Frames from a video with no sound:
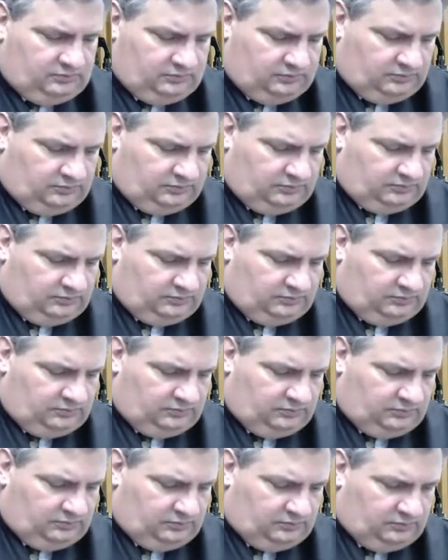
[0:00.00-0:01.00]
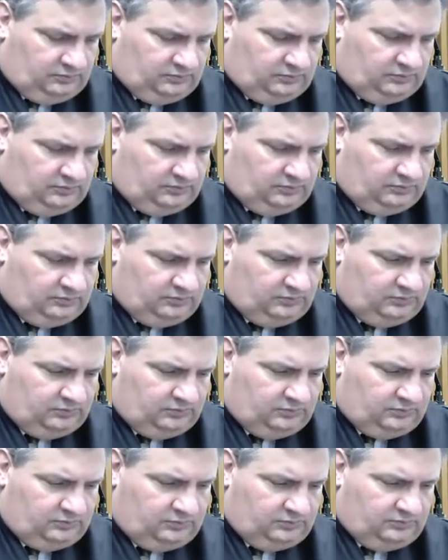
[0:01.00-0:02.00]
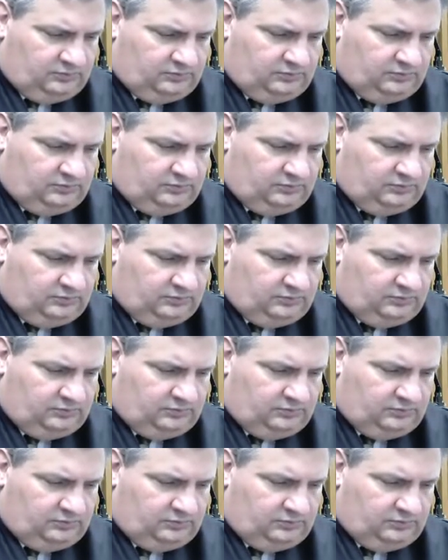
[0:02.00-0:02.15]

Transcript: (silence)